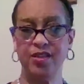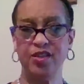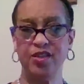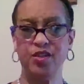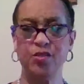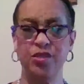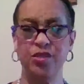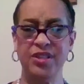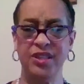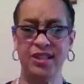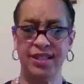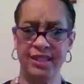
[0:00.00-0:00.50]

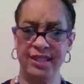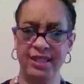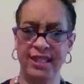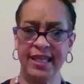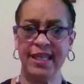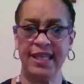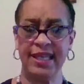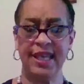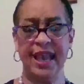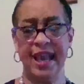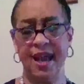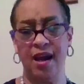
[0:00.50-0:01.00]
to
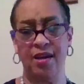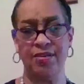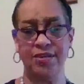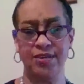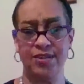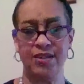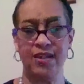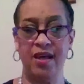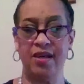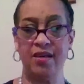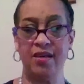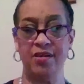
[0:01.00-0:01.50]
see
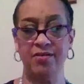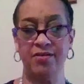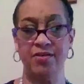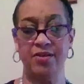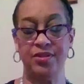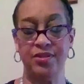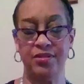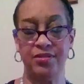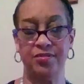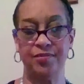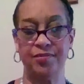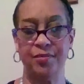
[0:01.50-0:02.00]

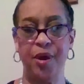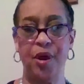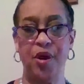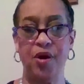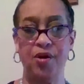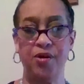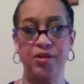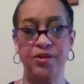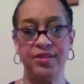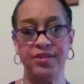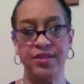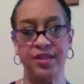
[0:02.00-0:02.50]
ourselves.
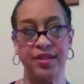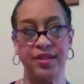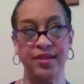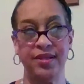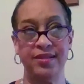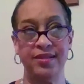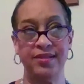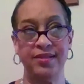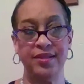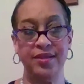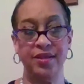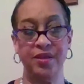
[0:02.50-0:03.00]
Paul
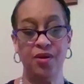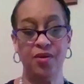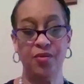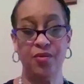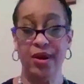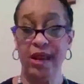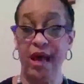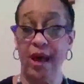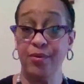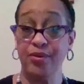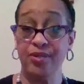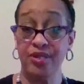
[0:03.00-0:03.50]
says,
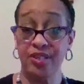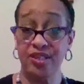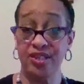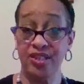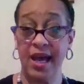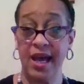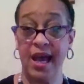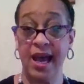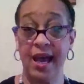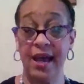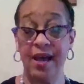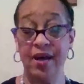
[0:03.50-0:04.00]
when I was a
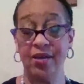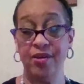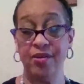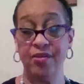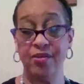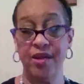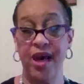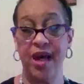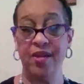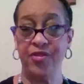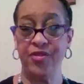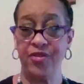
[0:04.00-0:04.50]
child,
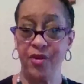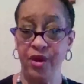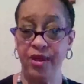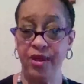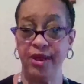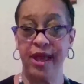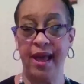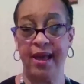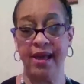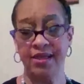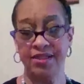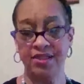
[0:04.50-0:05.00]
I thought
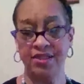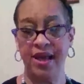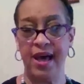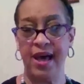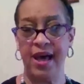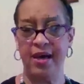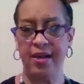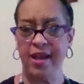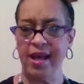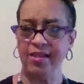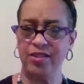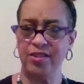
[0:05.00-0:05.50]
like a
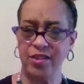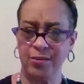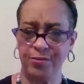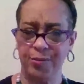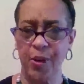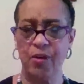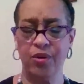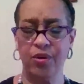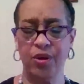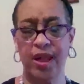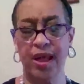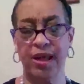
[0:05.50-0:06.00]
child, I
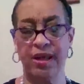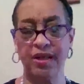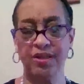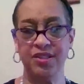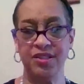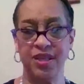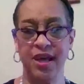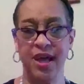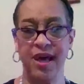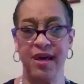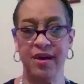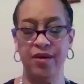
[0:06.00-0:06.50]
spoke like a
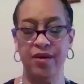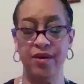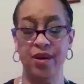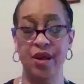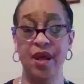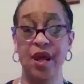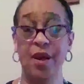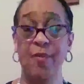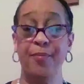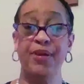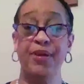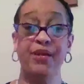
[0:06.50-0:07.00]
child.
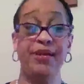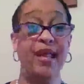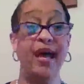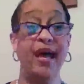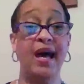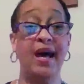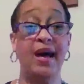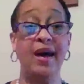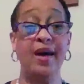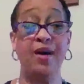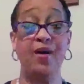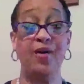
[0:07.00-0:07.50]
But
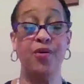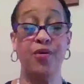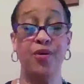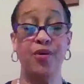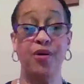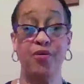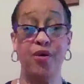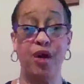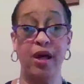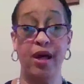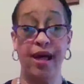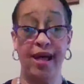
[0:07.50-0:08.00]
now,
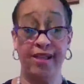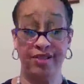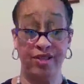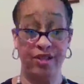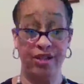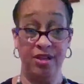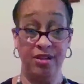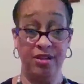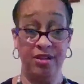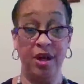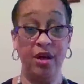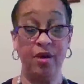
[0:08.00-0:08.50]
as an
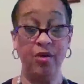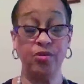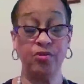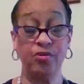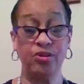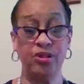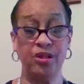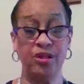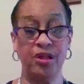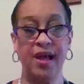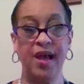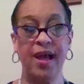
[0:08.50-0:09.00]

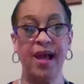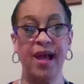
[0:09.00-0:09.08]
adult,